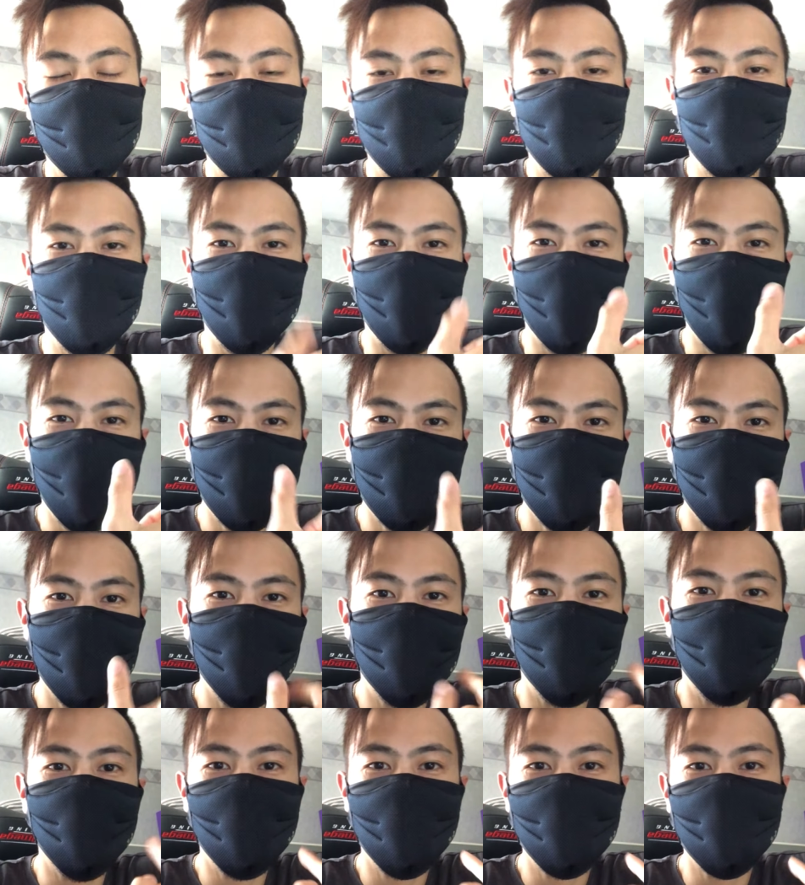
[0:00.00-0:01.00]
So I actually
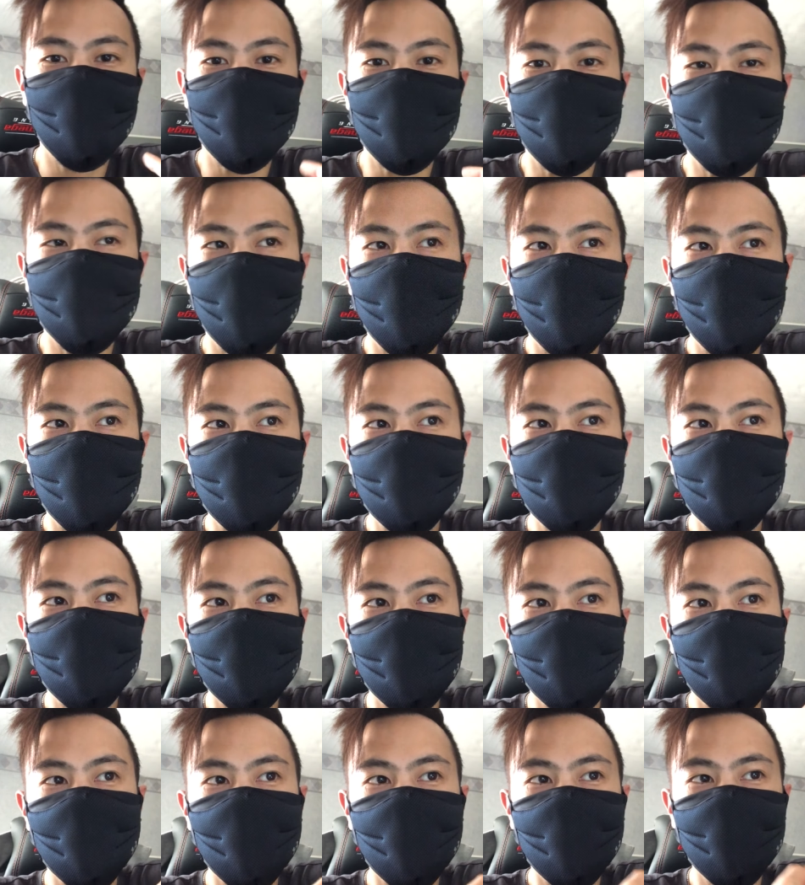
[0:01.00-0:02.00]
wore this mask
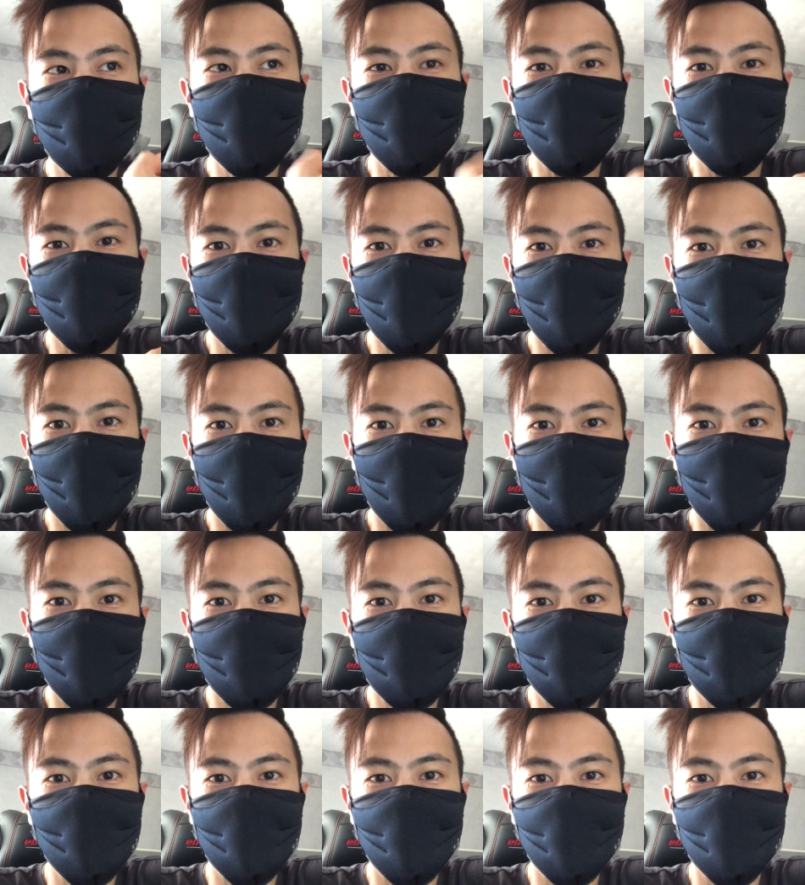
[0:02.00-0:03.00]
today
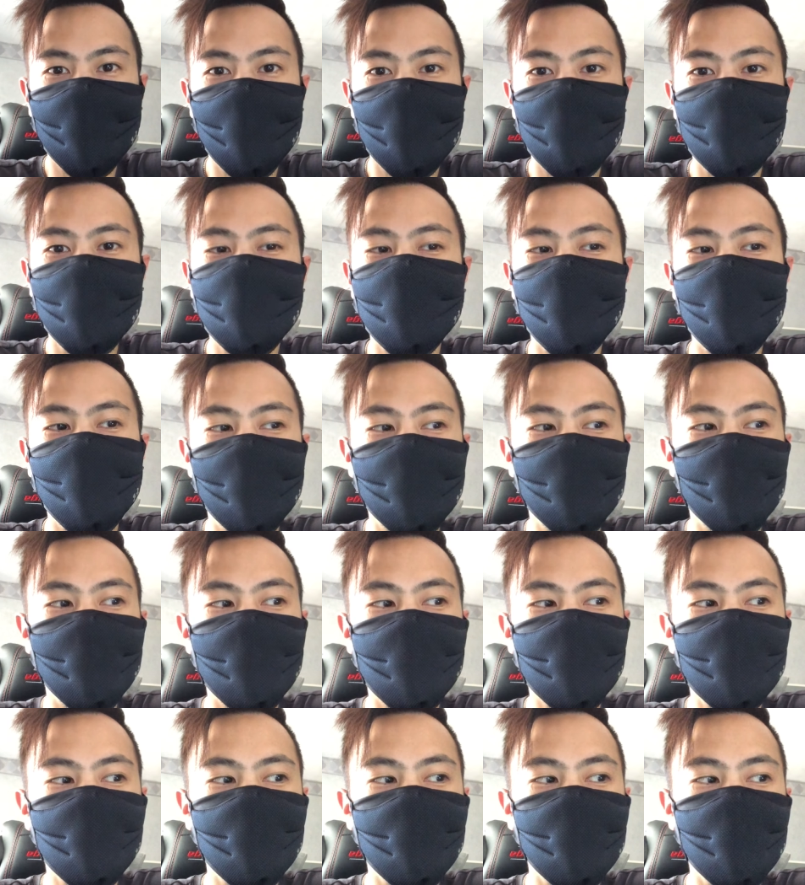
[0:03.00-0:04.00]
to the post
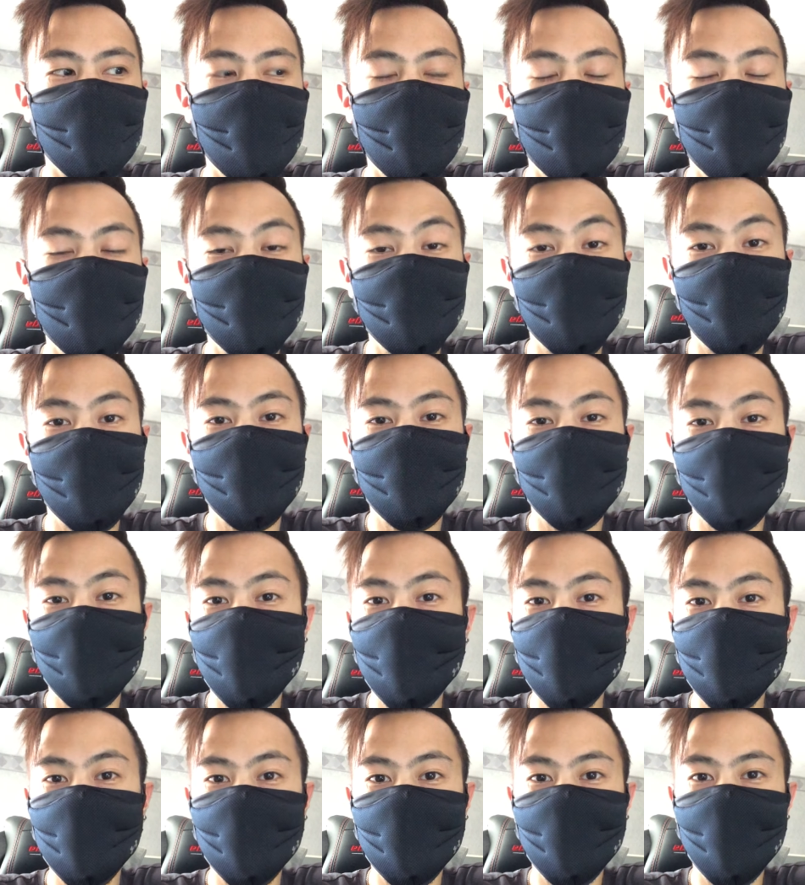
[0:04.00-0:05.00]
office, and because
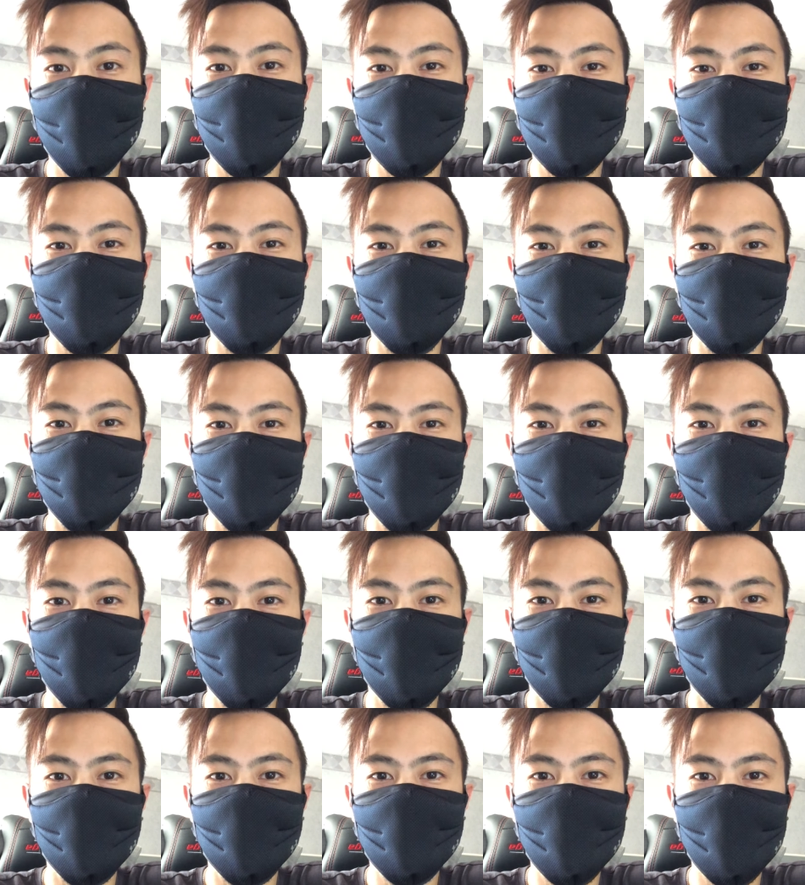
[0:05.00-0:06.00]
today is actually a really
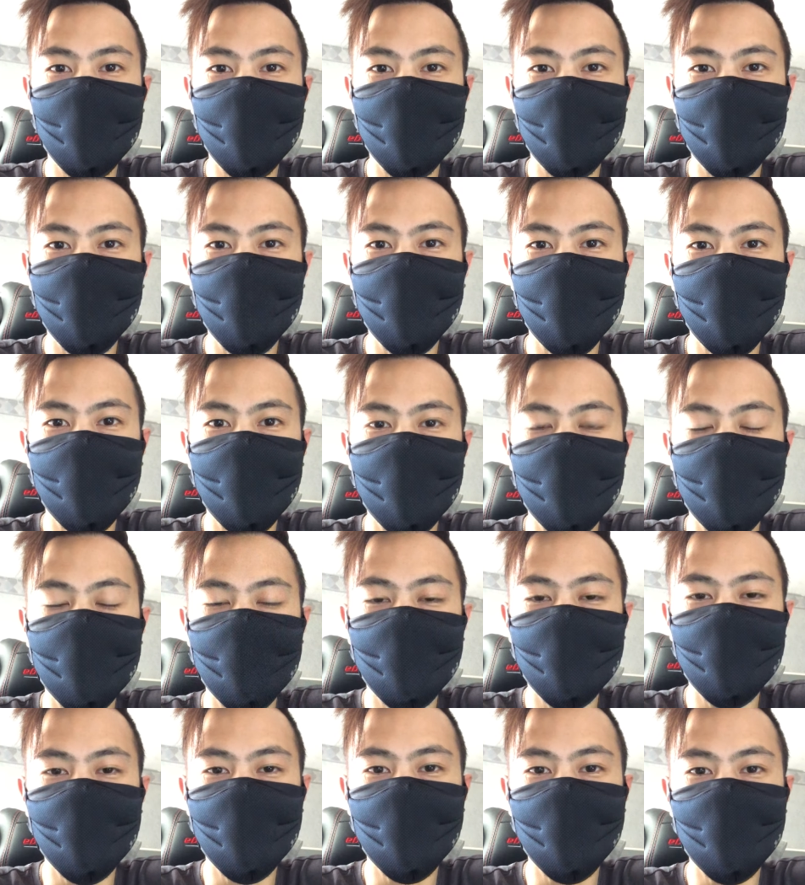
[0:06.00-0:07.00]
hot day, which is
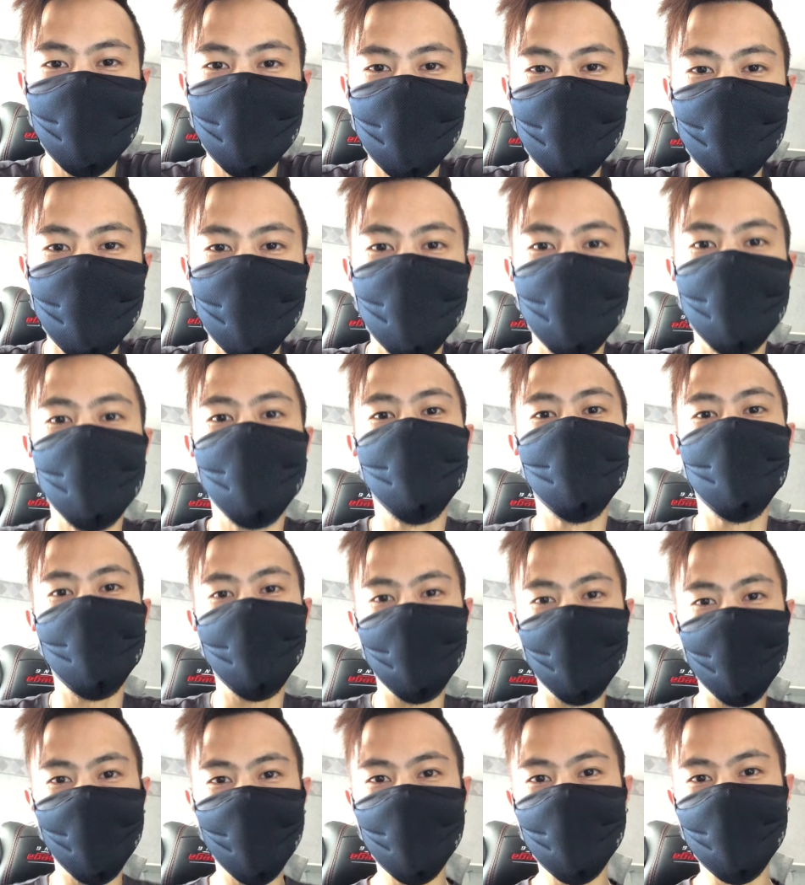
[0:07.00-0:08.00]
a
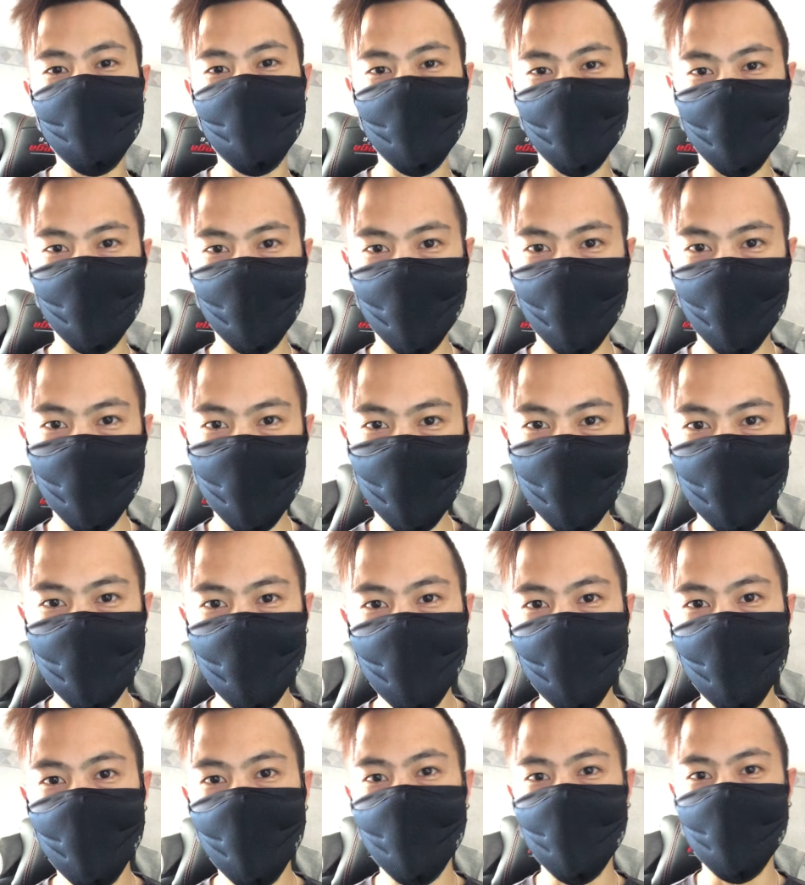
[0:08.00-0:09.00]
great way to kind of
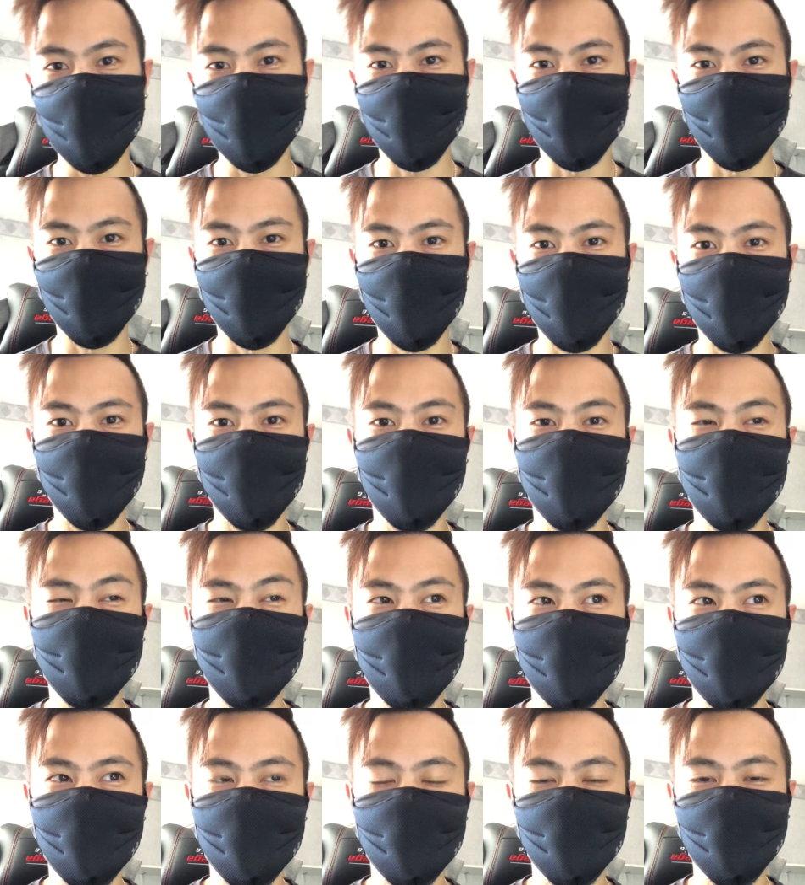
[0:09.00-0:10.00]
test whether
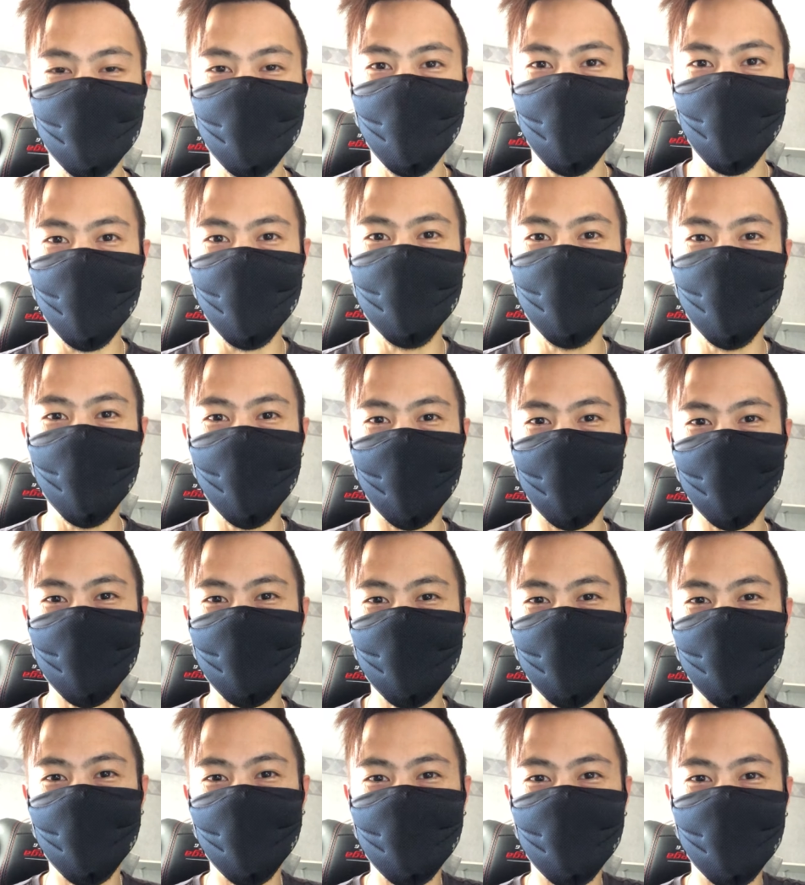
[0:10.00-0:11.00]
this really works
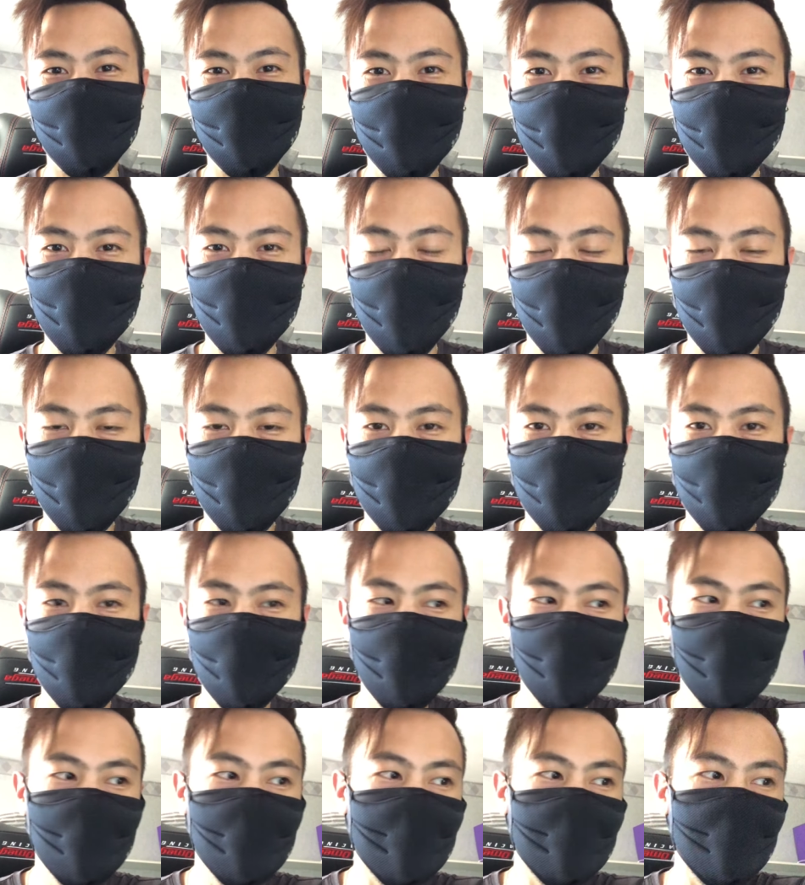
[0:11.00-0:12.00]
in terms of keeping
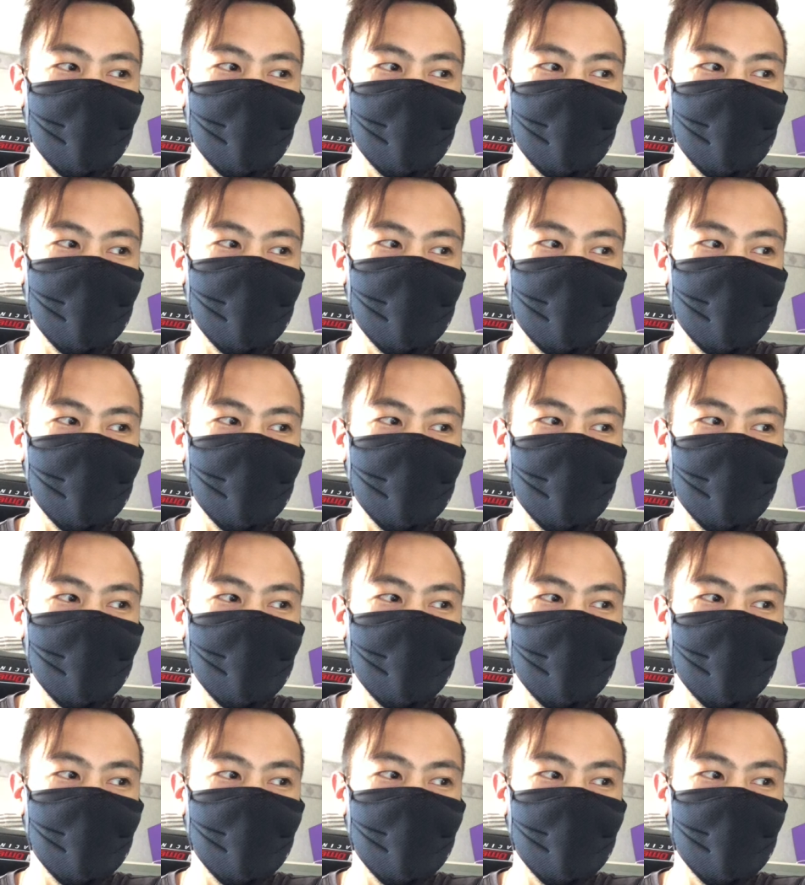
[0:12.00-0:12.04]
cool.